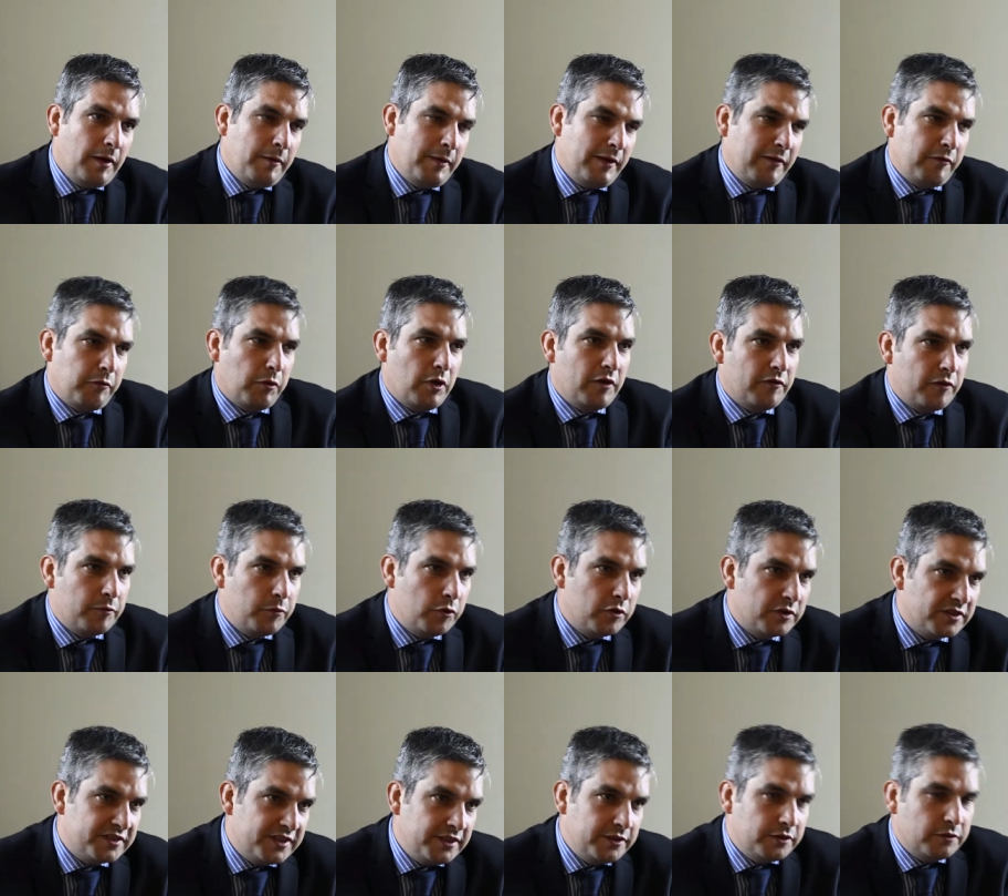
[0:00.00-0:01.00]
mean, I've worked for
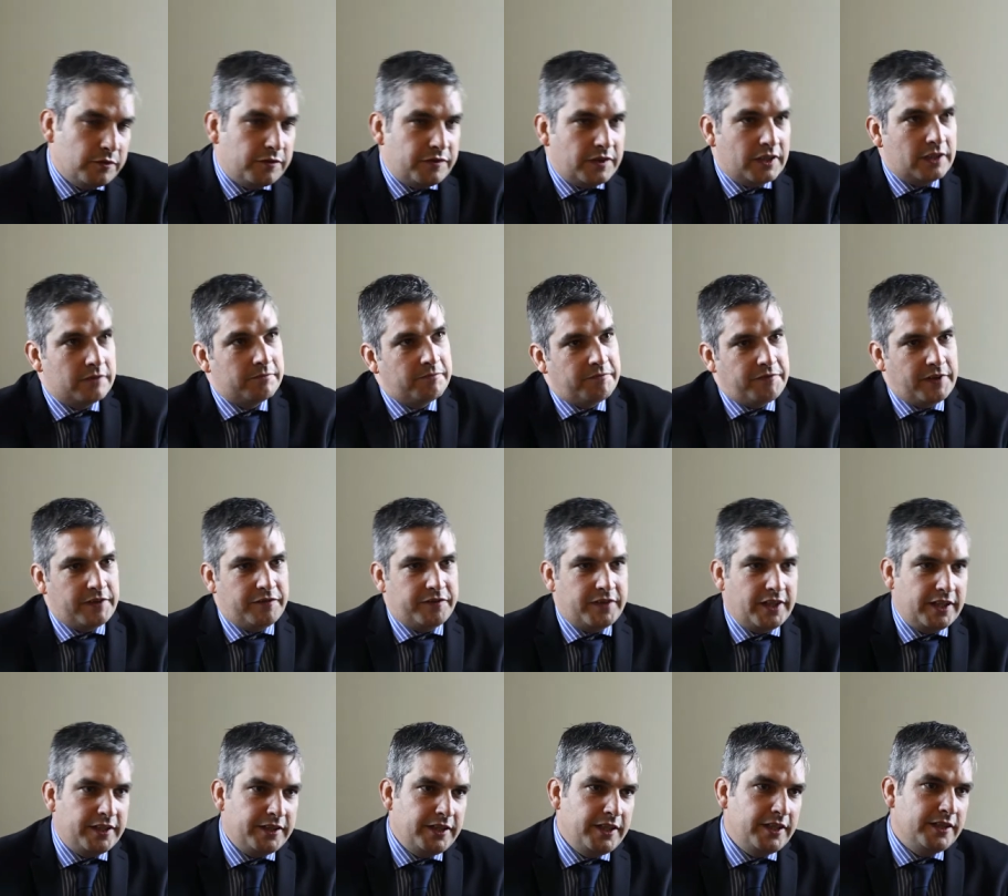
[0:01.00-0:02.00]
Morgan Sindall for
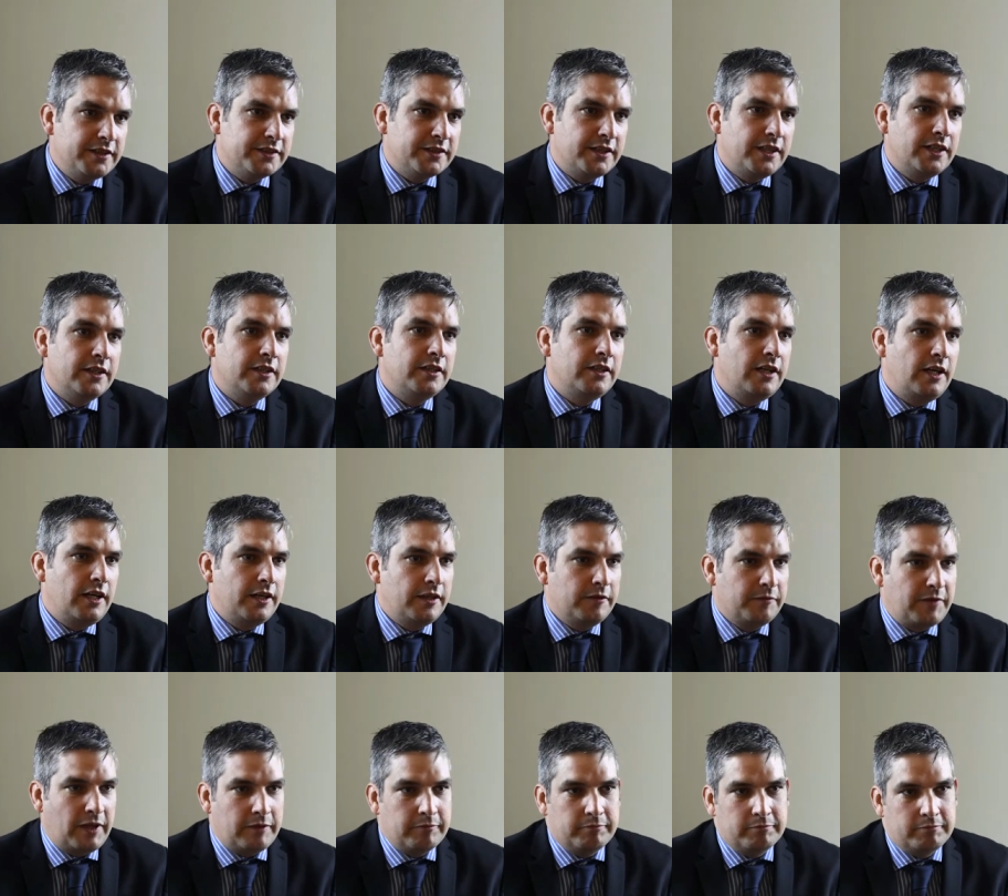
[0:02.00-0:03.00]
15 years now, and
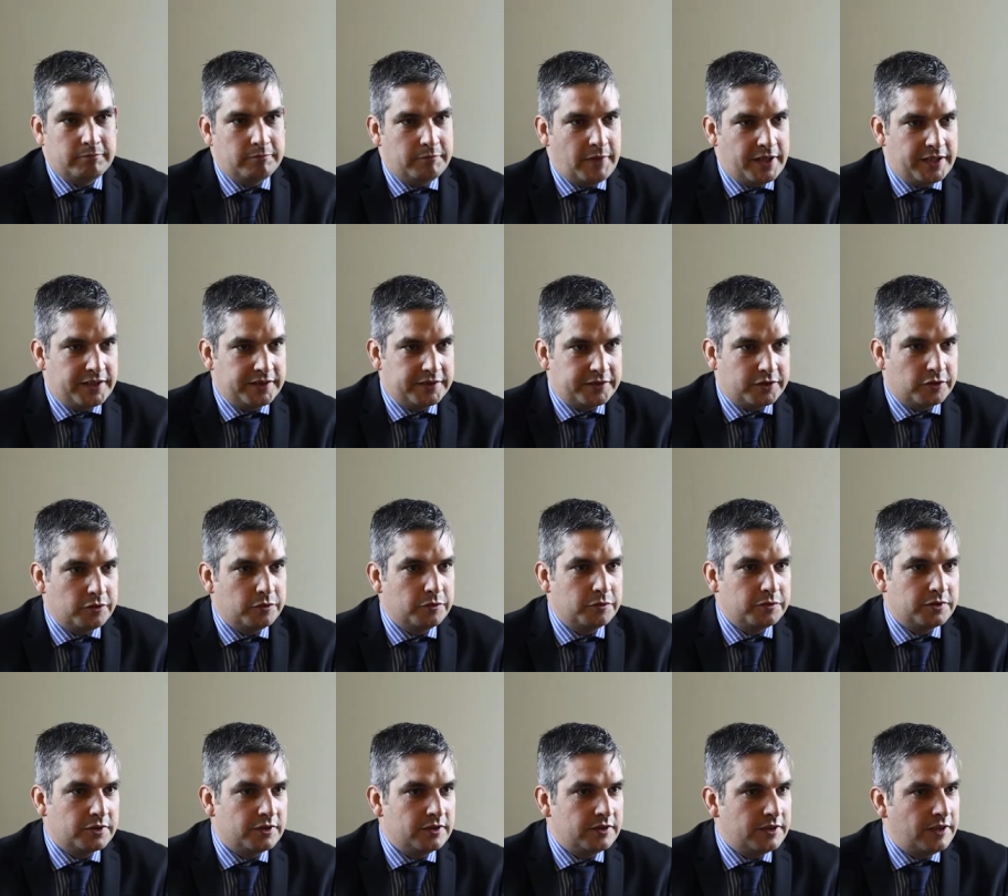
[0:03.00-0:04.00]
I've done many
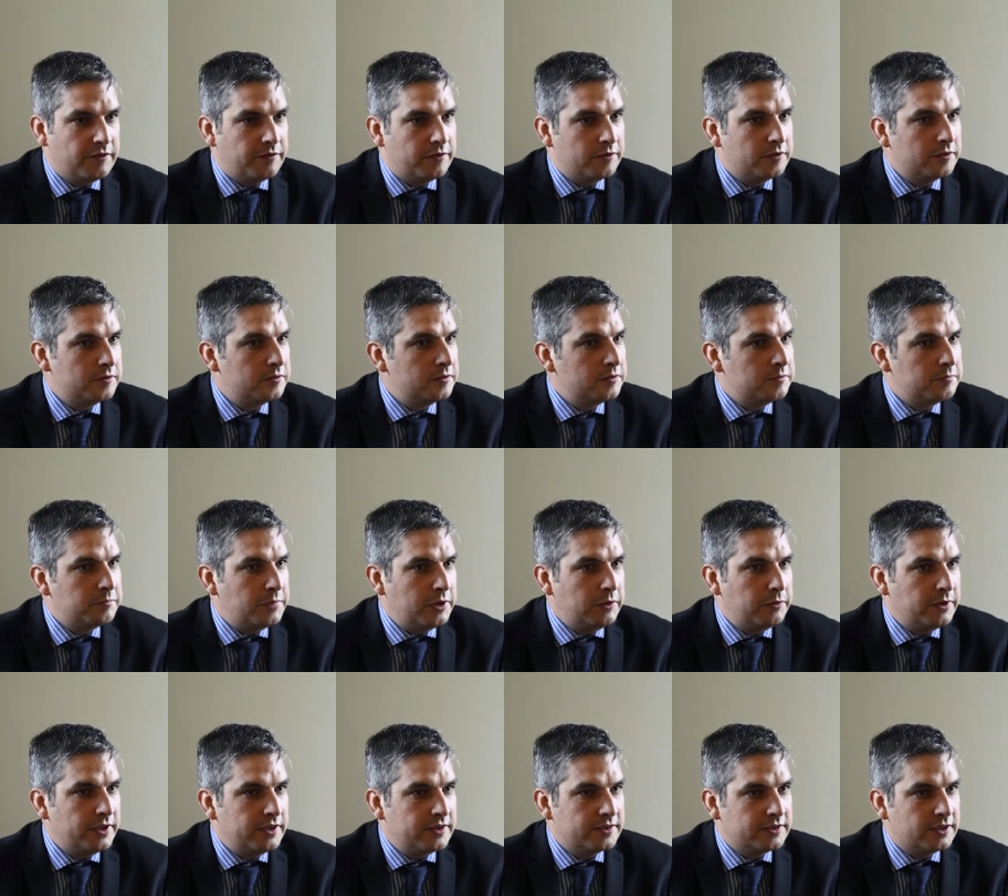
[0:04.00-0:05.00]
schools and different
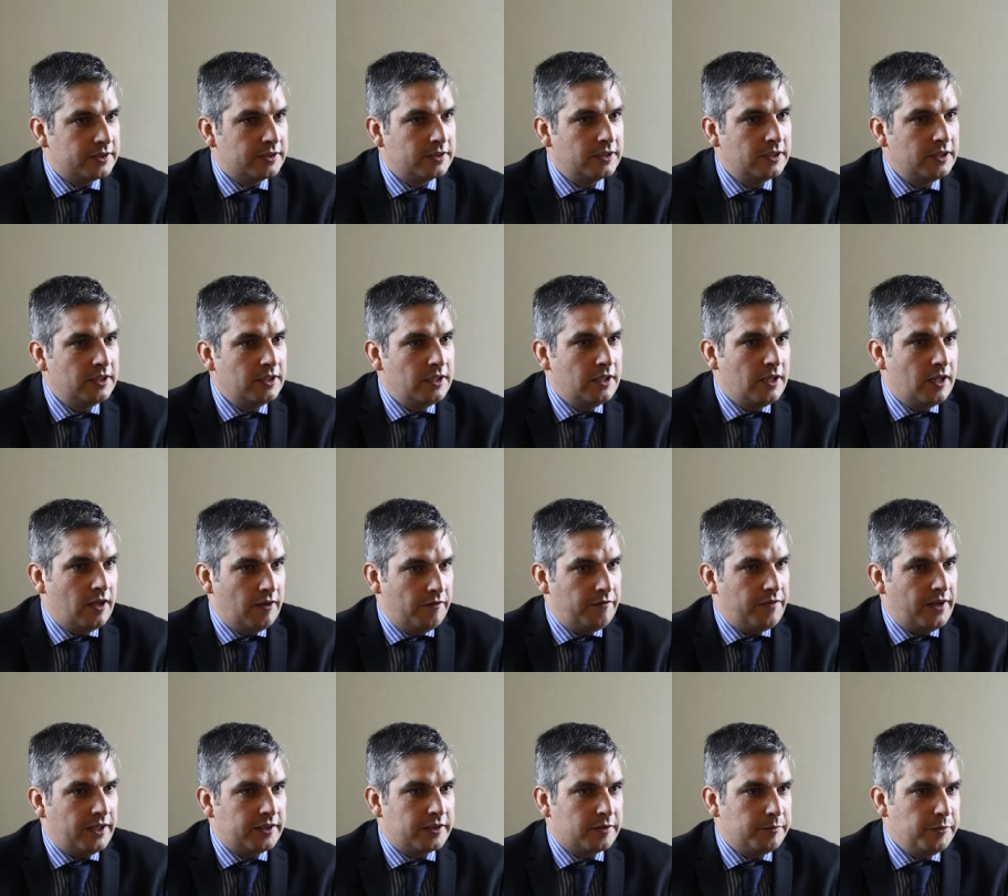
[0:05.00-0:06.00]
buildings that
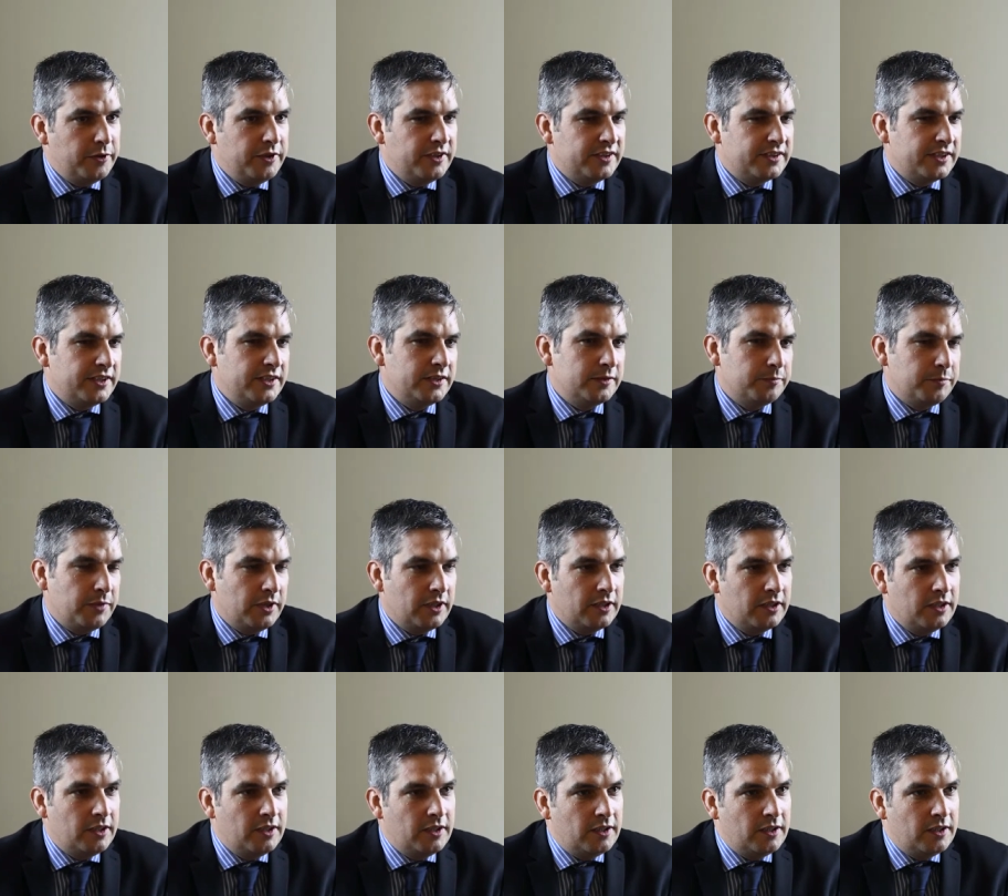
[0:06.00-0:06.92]
affect communities, but